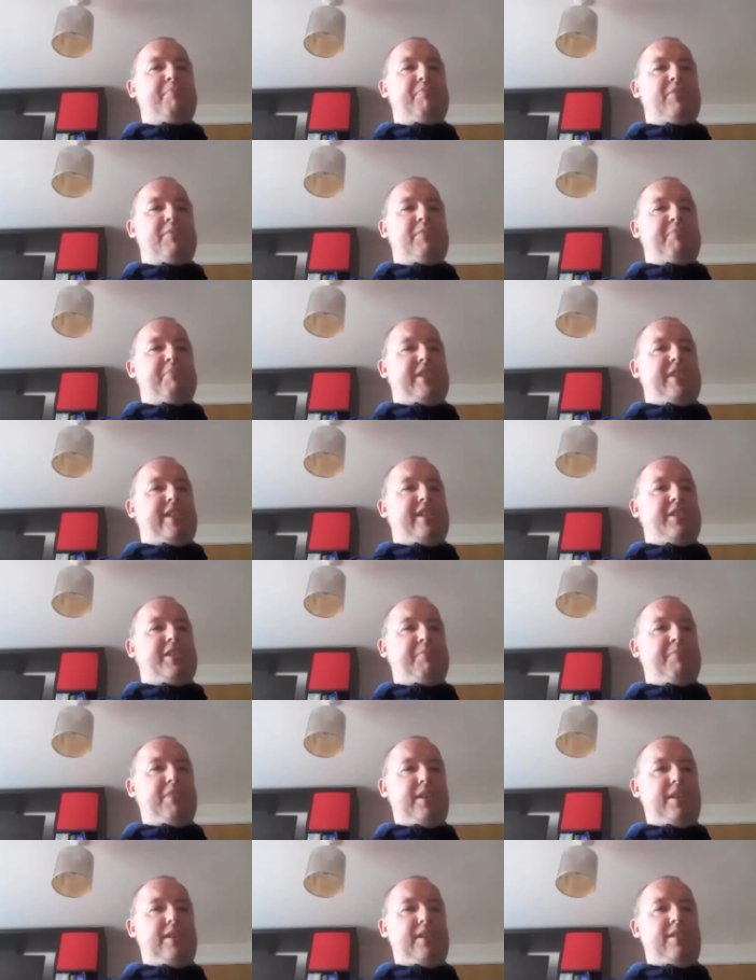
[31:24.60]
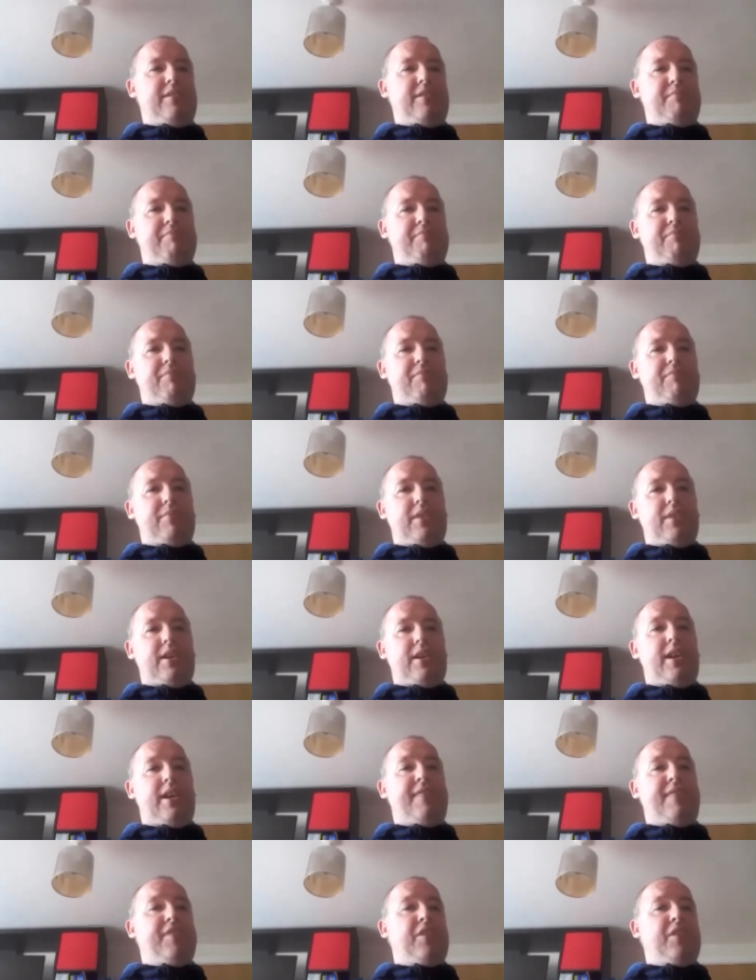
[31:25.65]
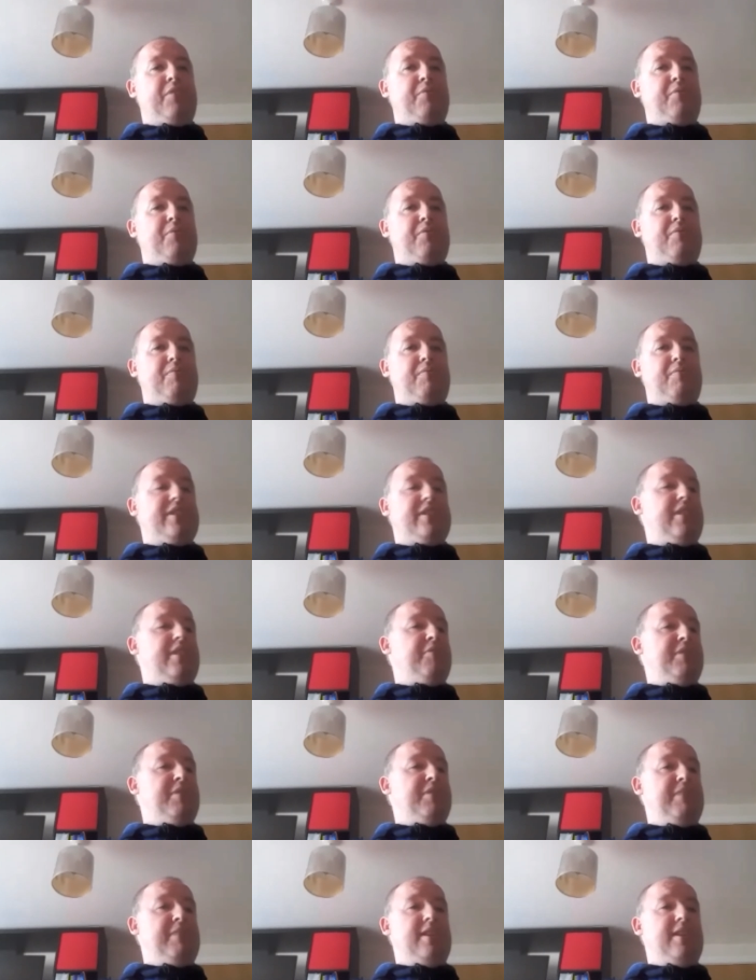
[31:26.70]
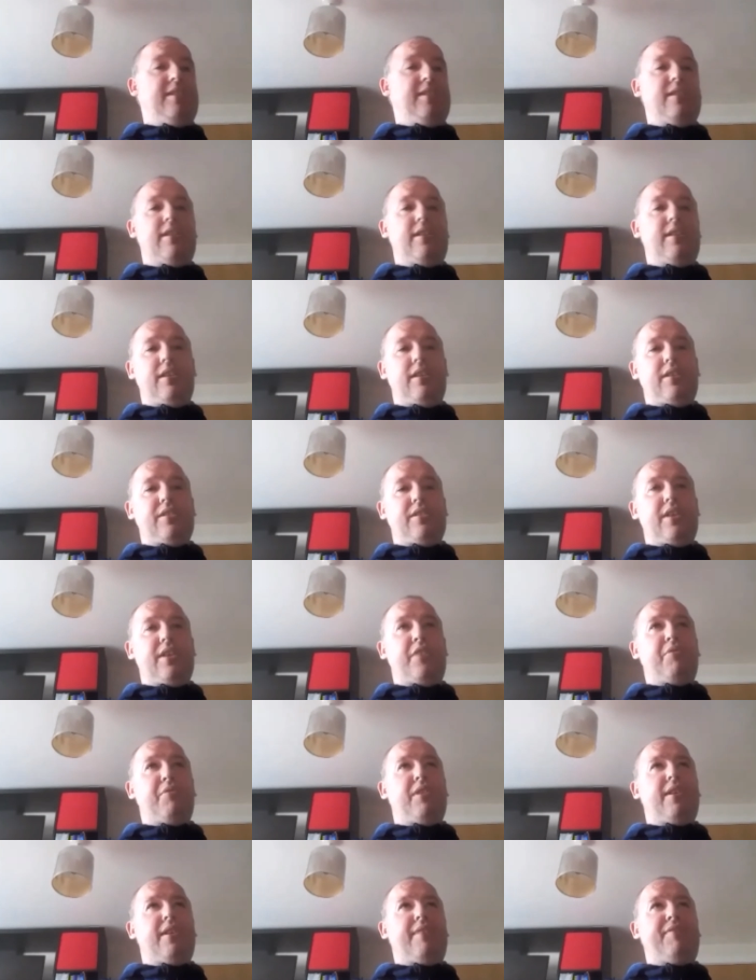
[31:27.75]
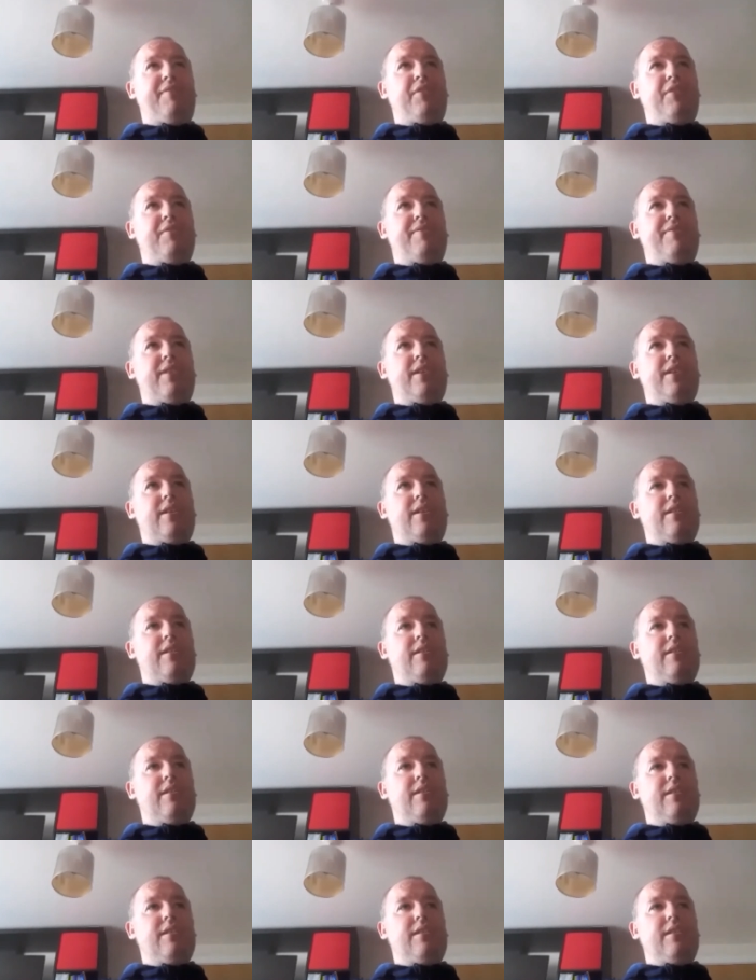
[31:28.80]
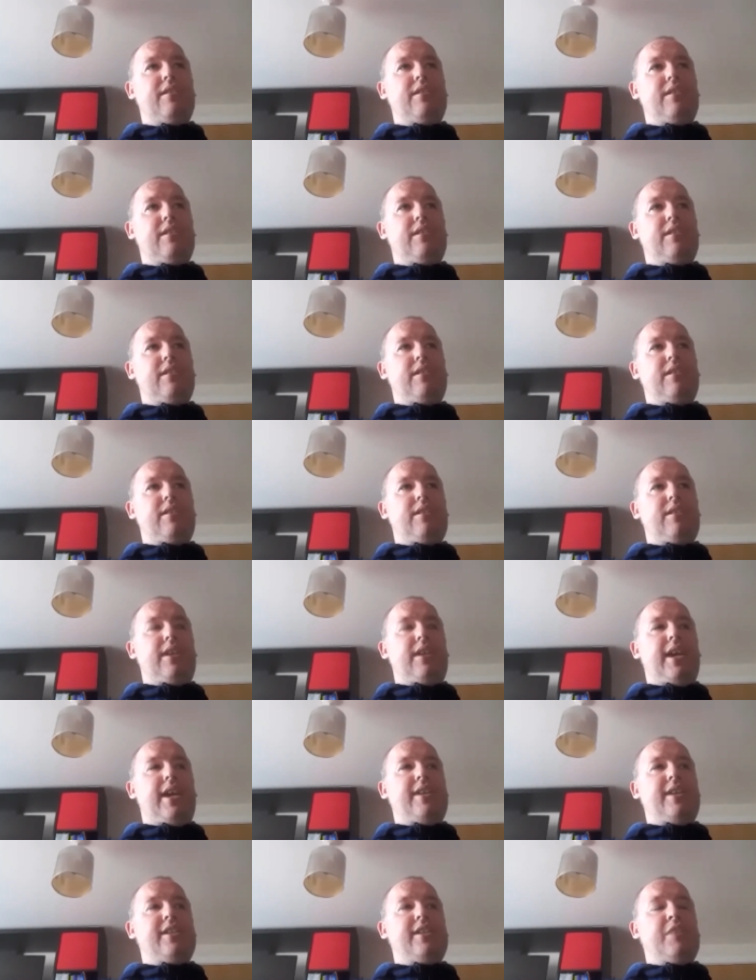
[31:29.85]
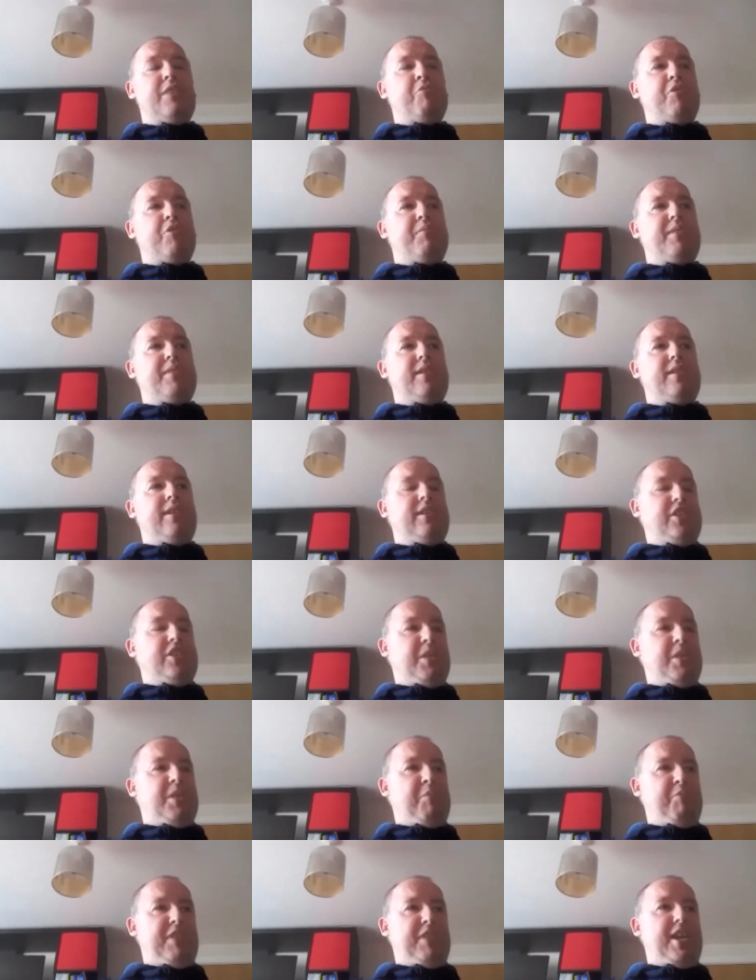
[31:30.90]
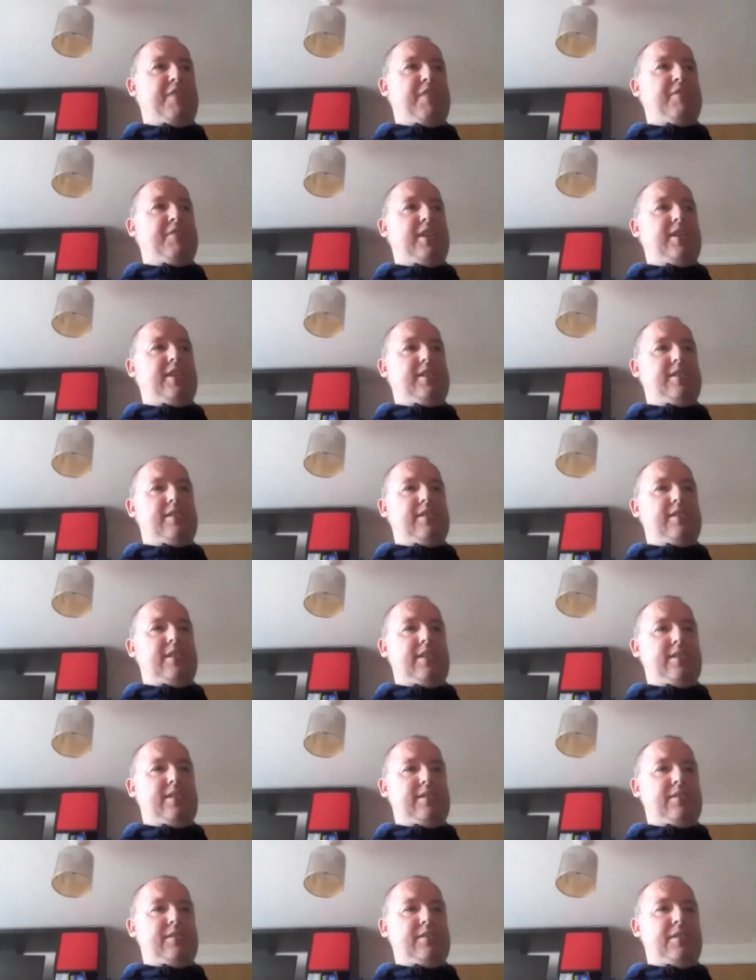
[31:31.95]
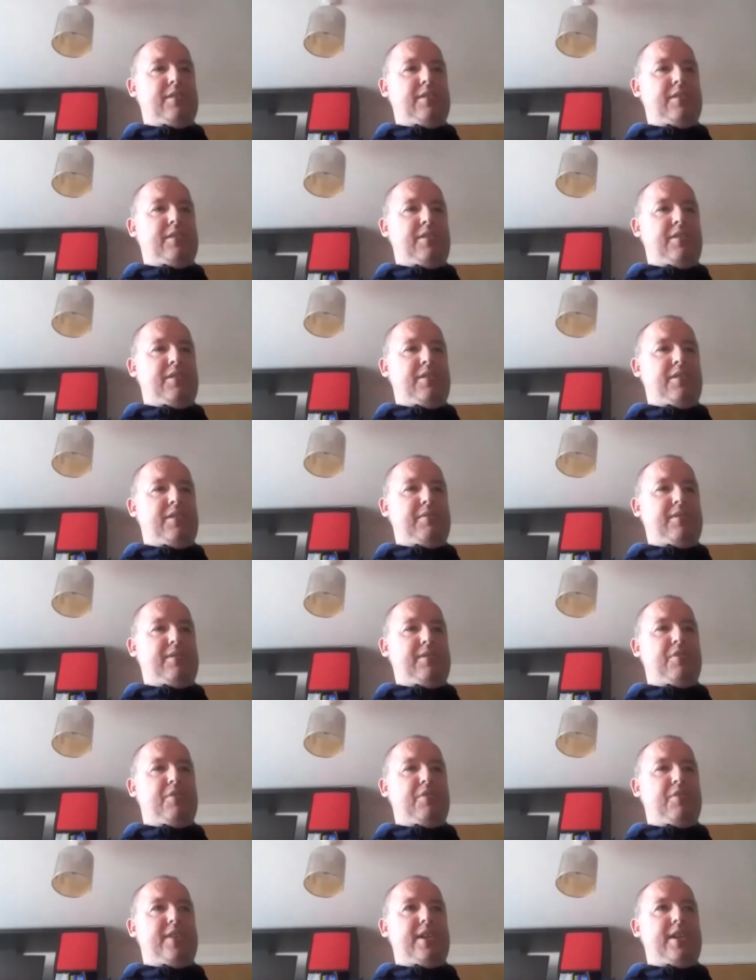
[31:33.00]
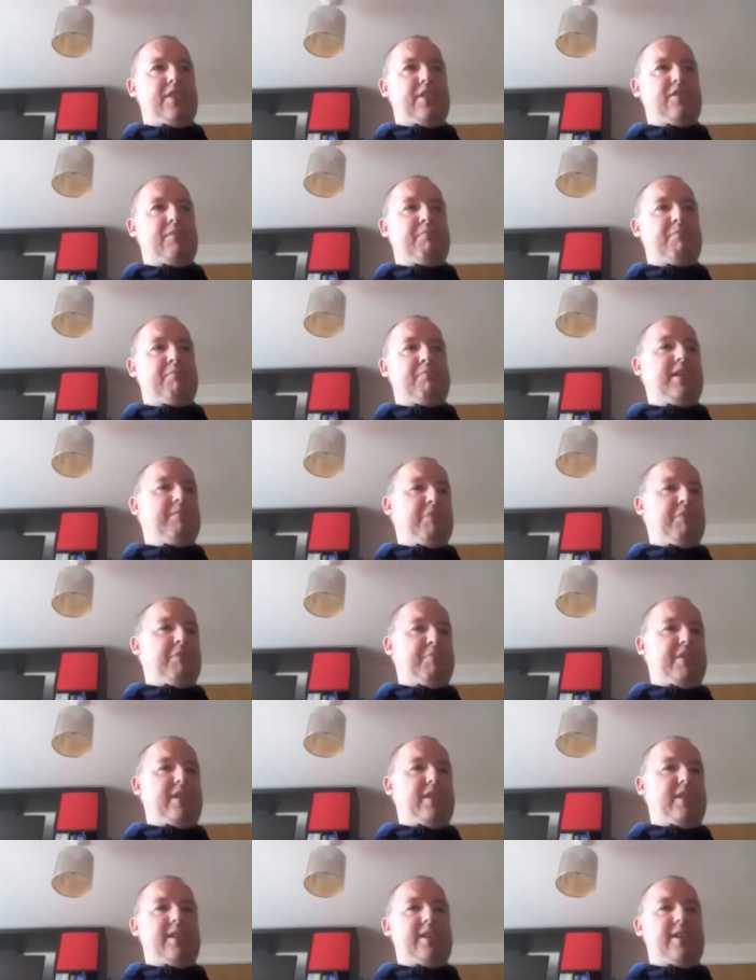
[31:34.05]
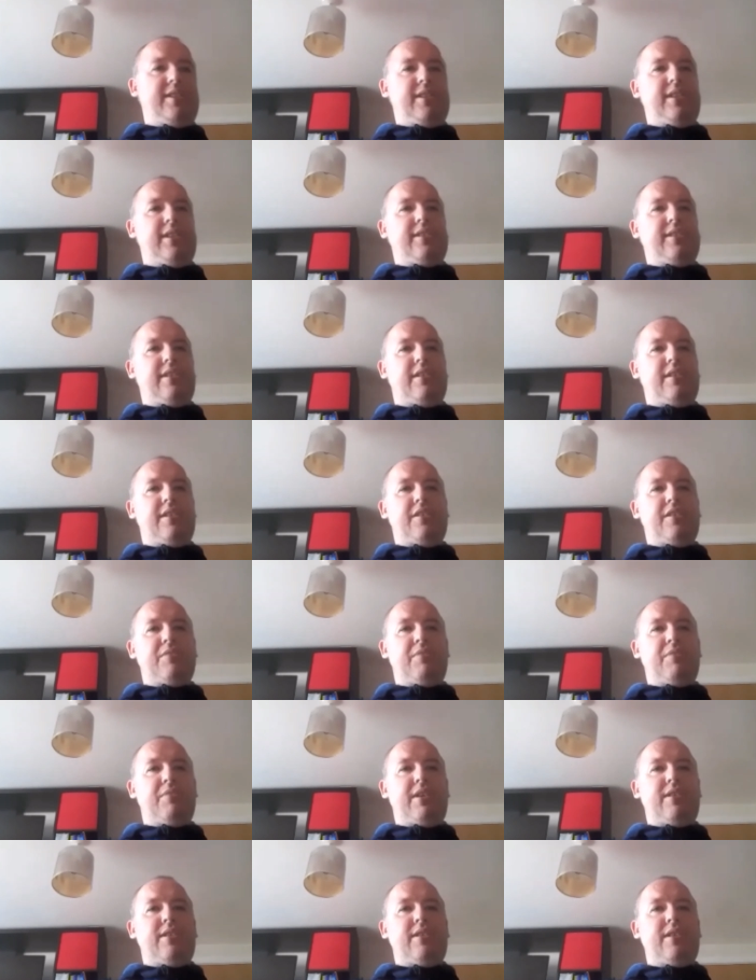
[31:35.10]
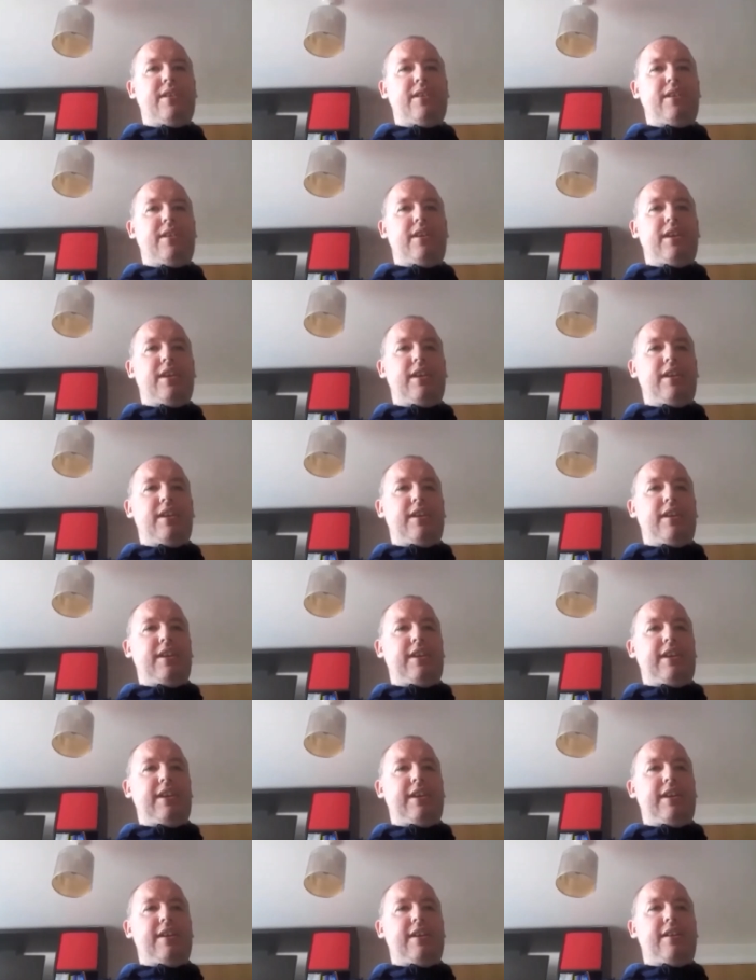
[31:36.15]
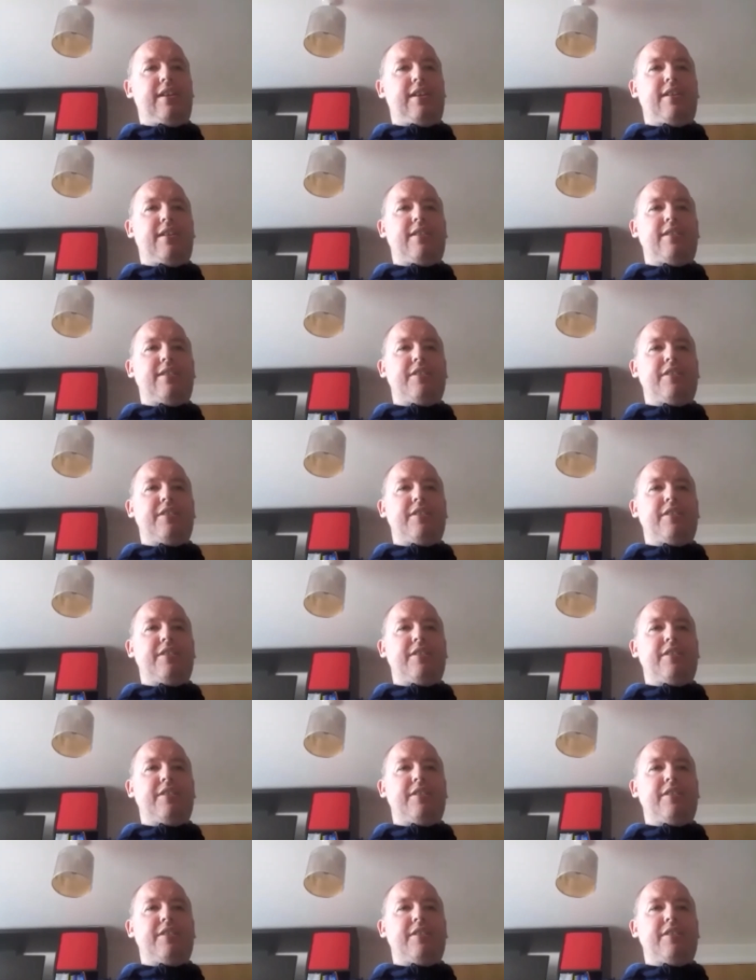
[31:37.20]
participate in them, even though we're still competing. So I know that a few of the guys at the moment, like Jamie McGuire, he's going through his qualification. Pete, my brother, he's done it as well. And